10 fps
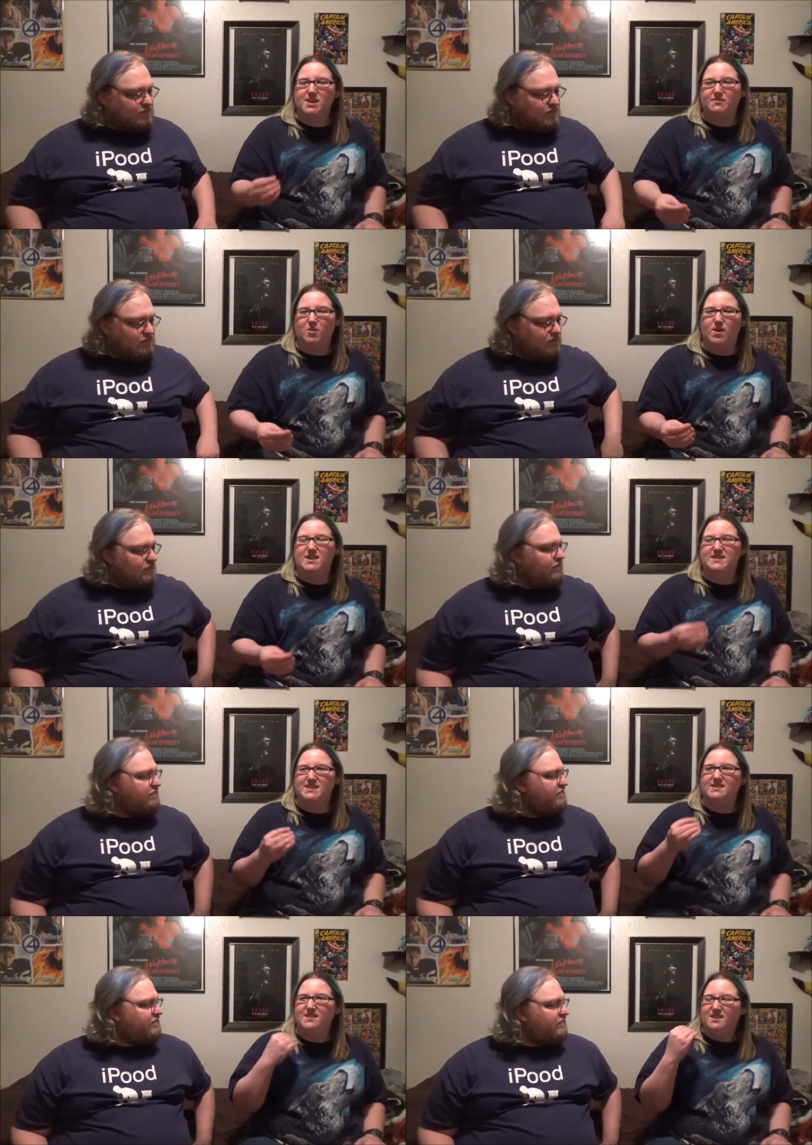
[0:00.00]
Speaker 1: it for a while,
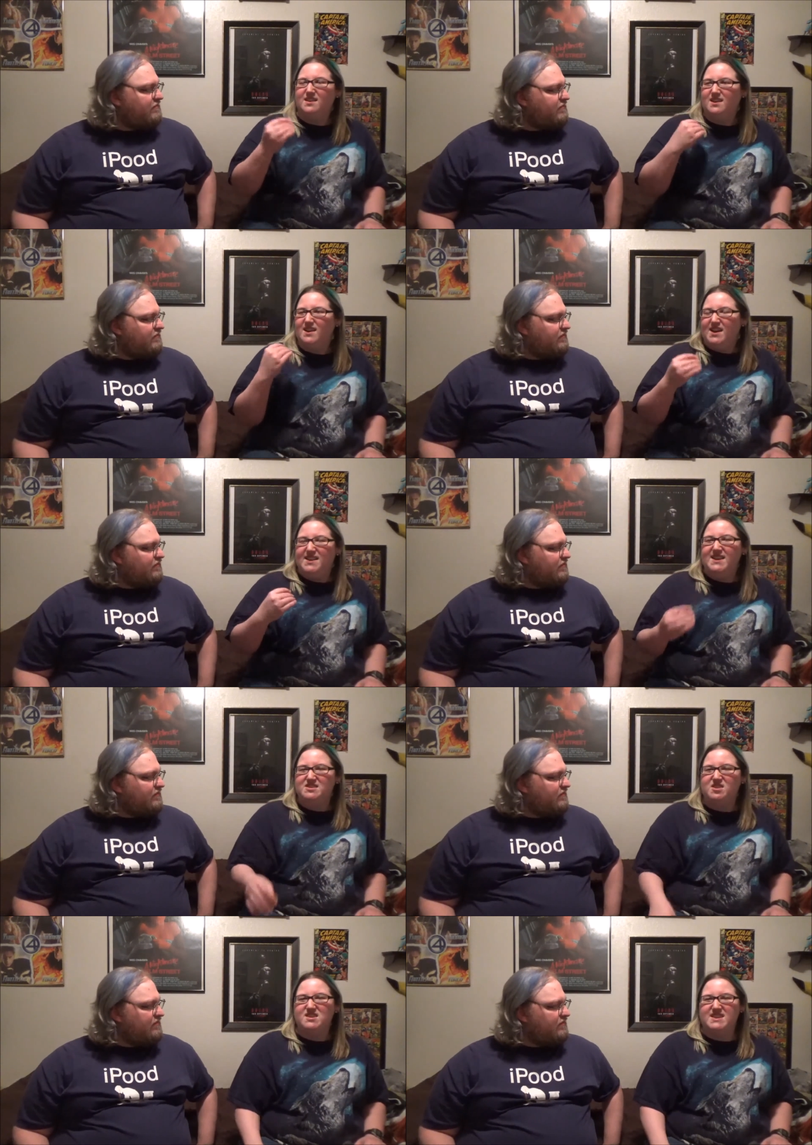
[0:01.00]
then. Then you
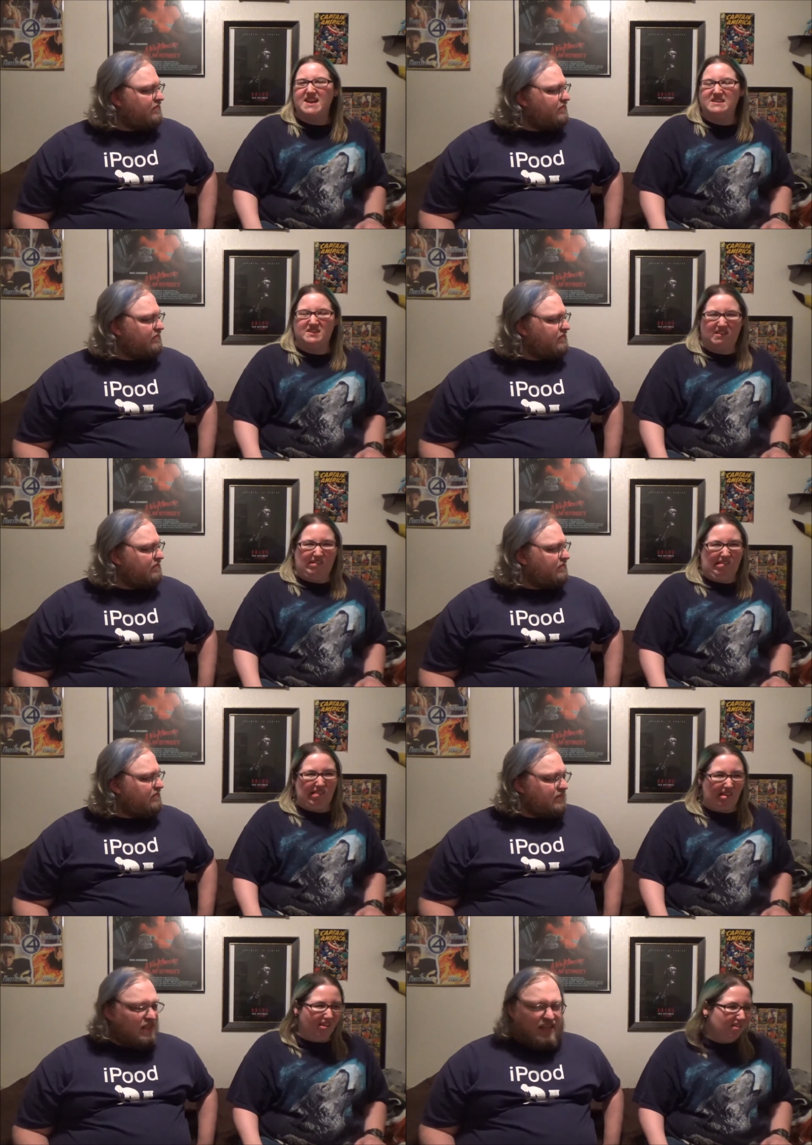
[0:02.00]
start to taste I it's like,
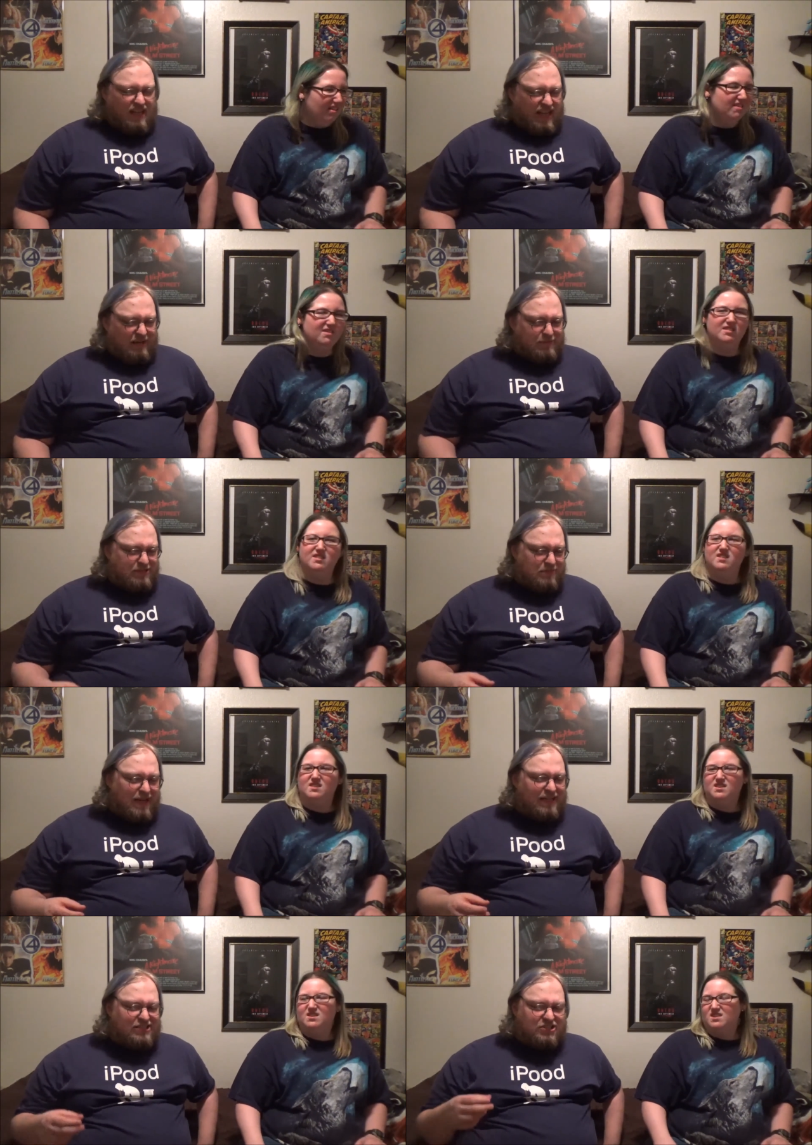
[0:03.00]
Ugh.
Speaker 2: Yeah, but to me,
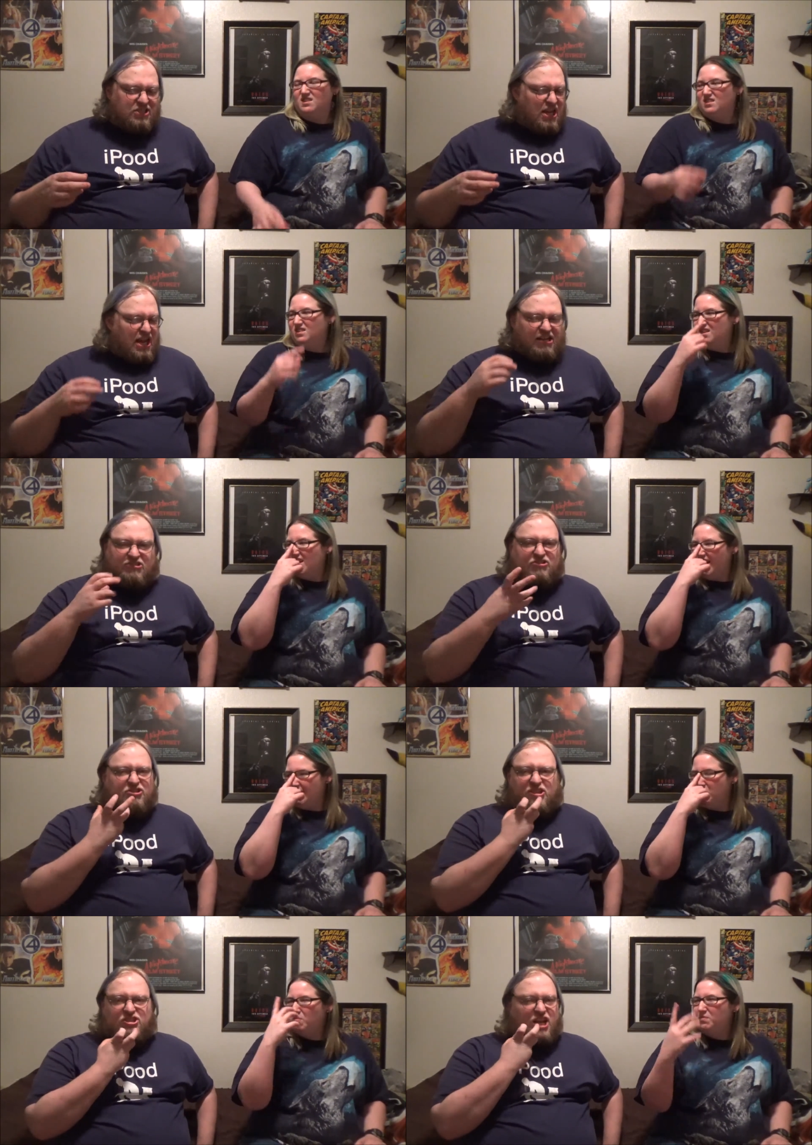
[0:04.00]
it's just, it's
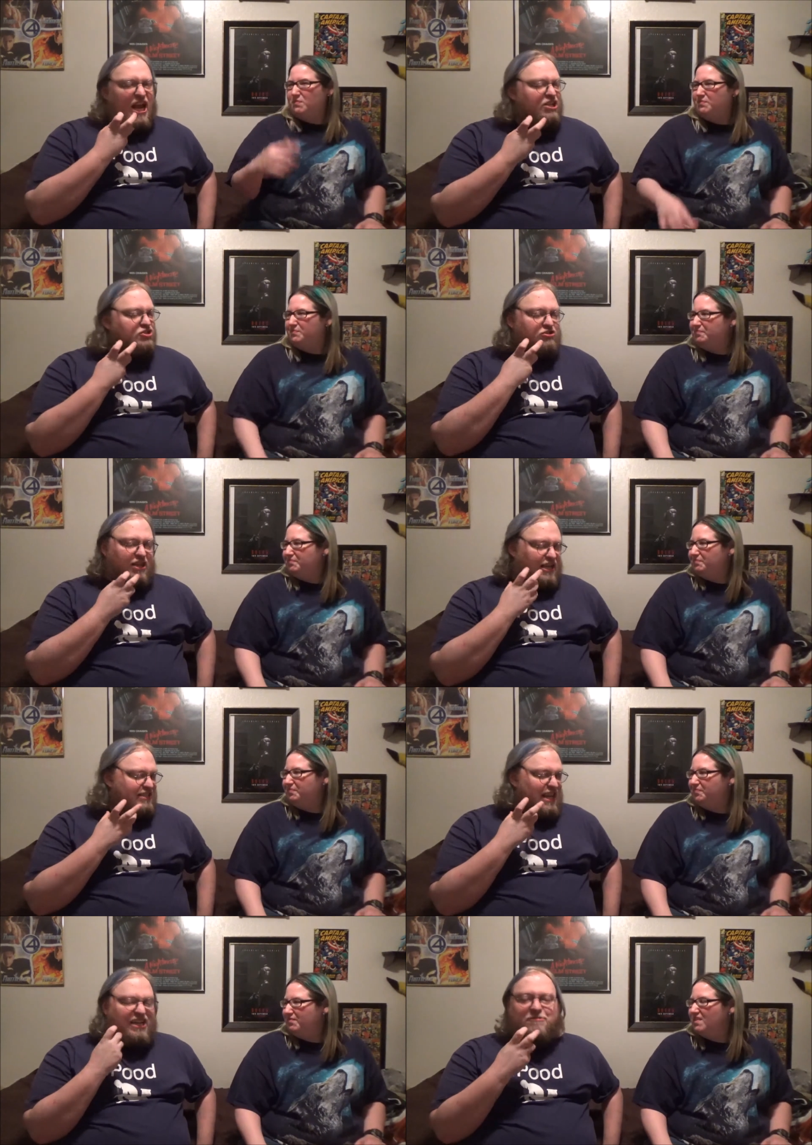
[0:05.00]
just texture. Like I
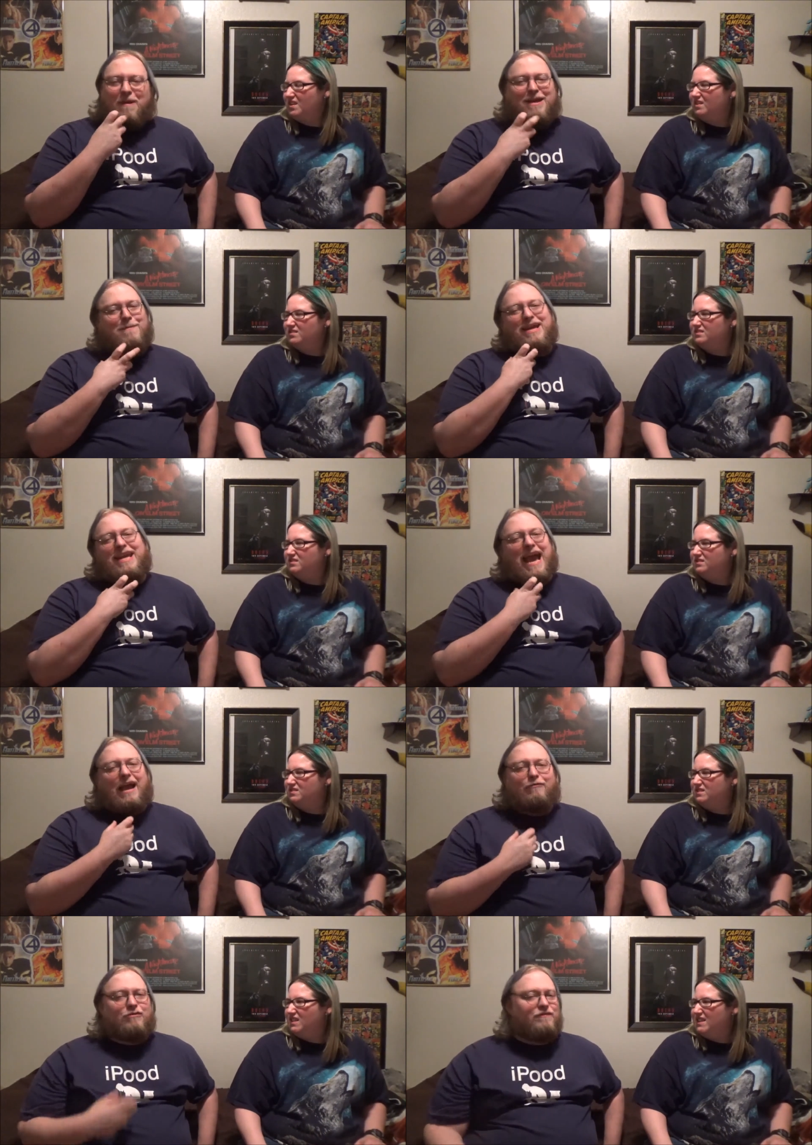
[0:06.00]
said, it's making my
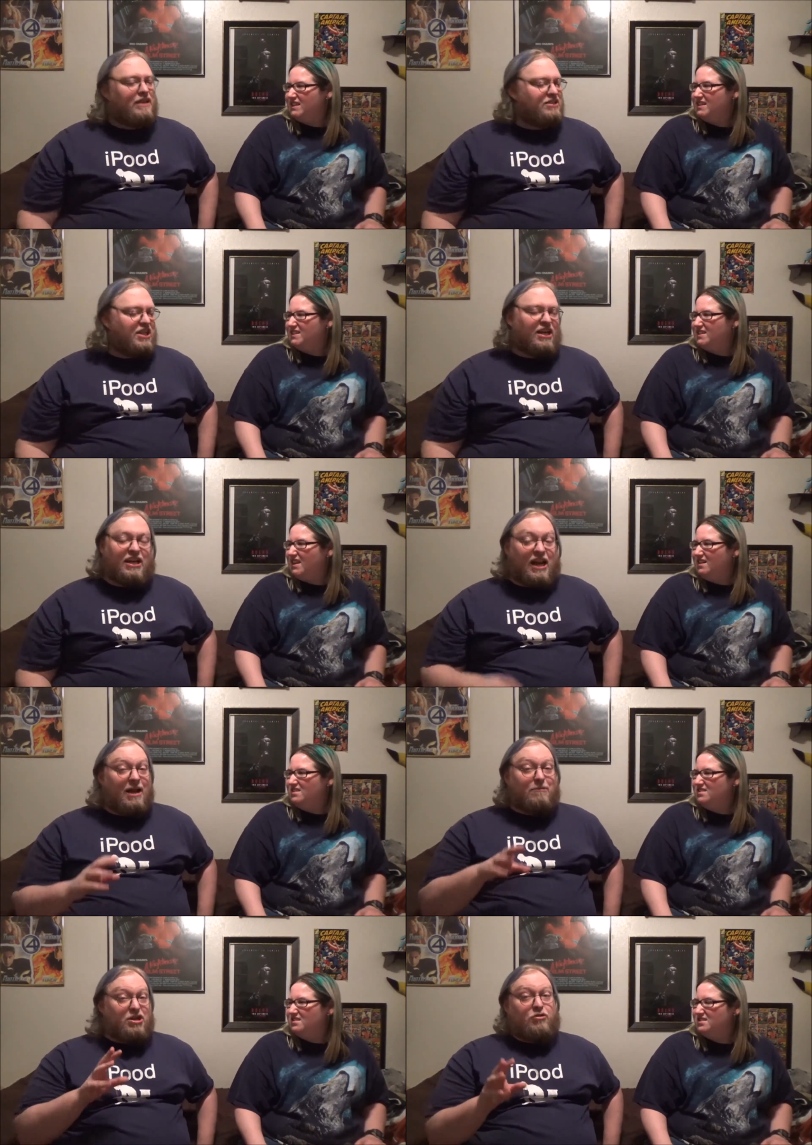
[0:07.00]
gag reflex kick in yeah. and
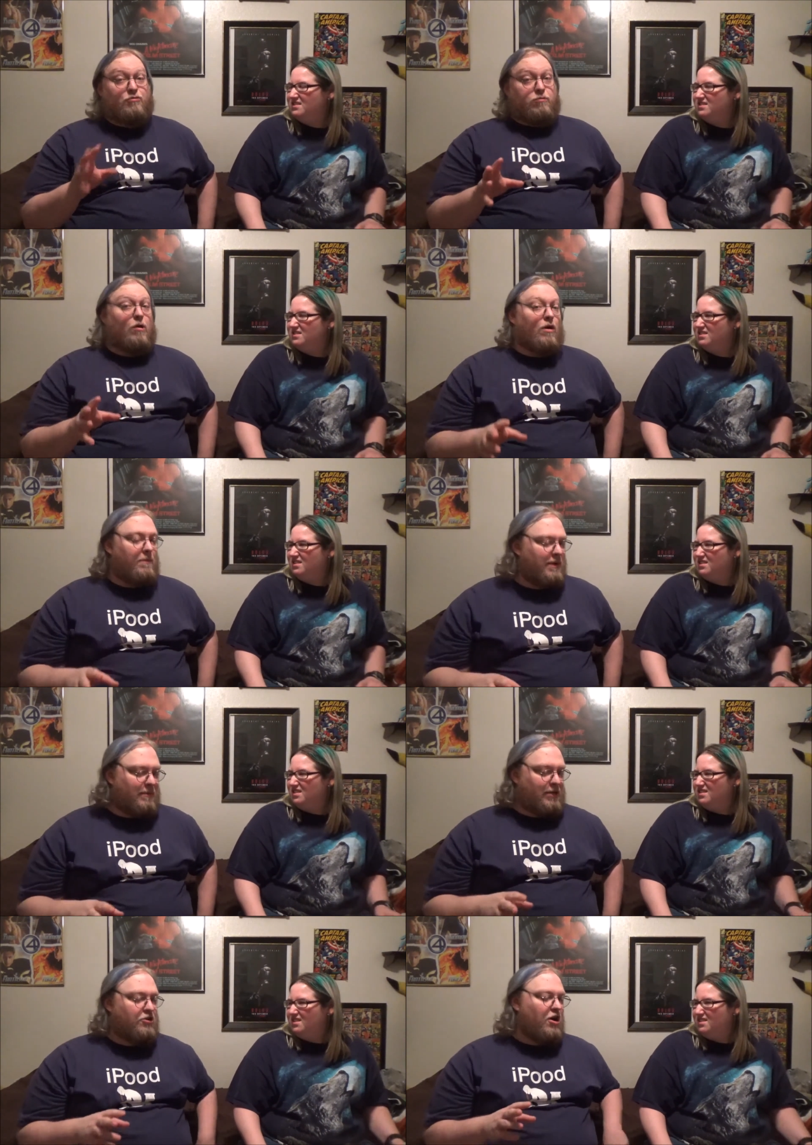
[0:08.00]
I'm going to throw up. And I'm
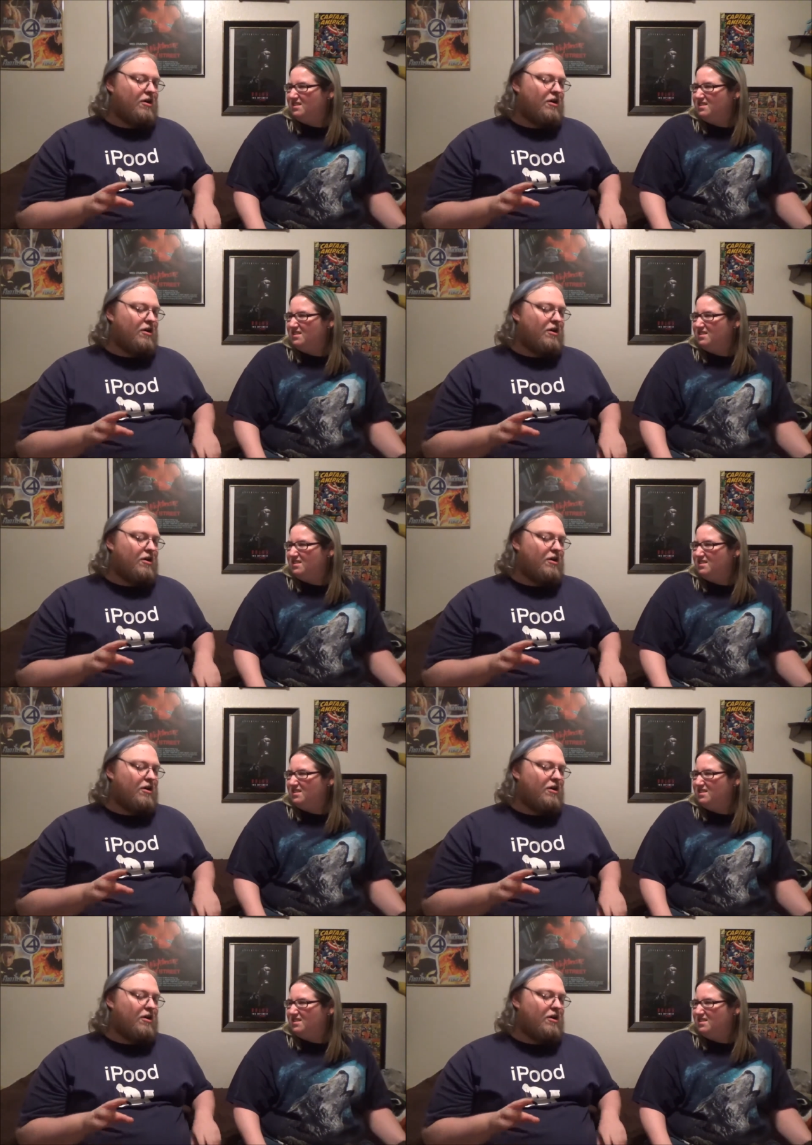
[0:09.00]
like, no,